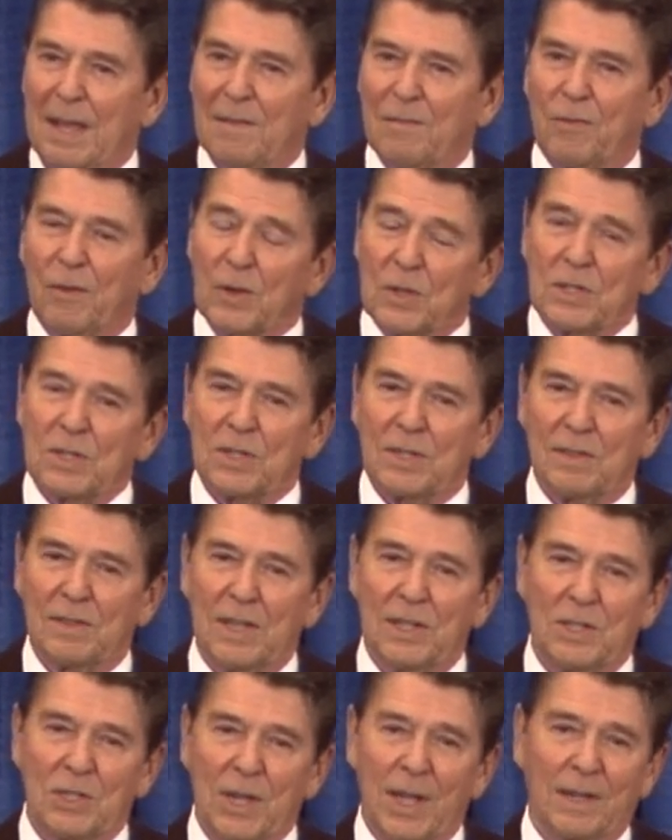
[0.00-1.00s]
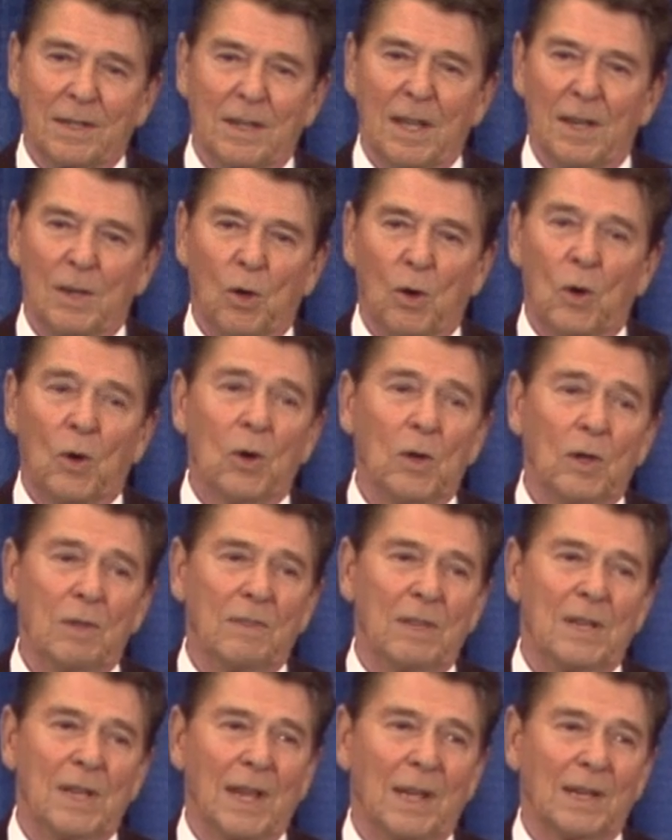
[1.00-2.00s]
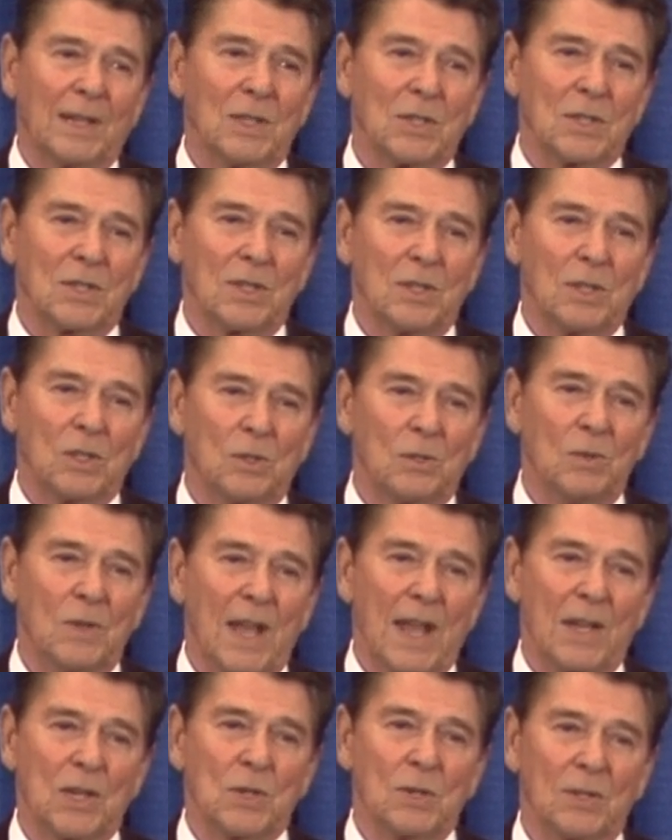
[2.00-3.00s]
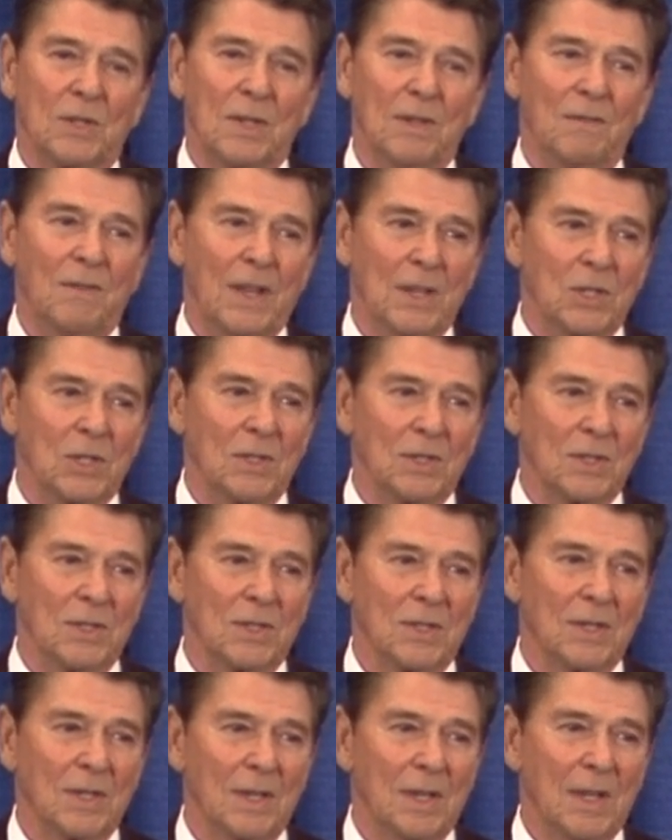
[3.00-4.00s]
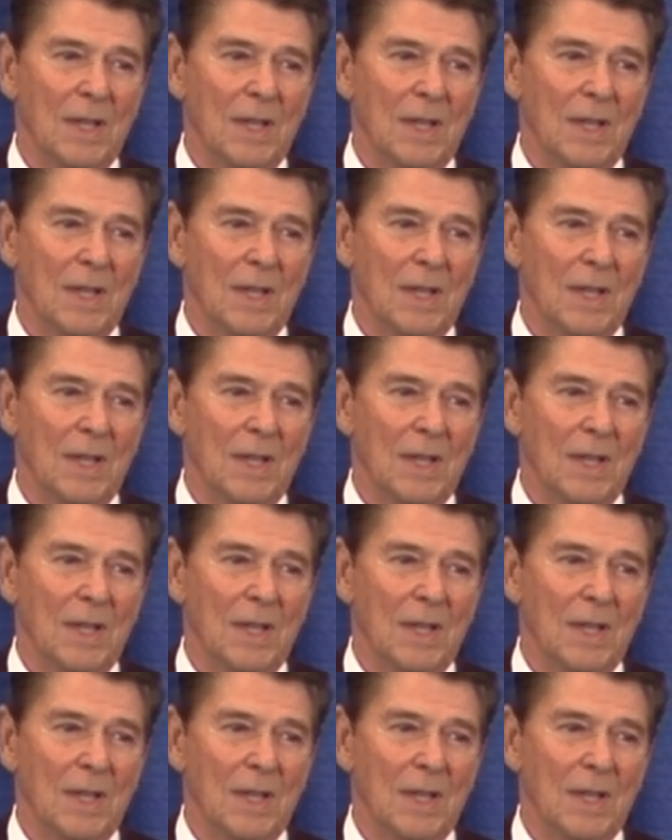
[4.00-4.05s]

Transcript: First, they checked on all of the delegates to the two national conventions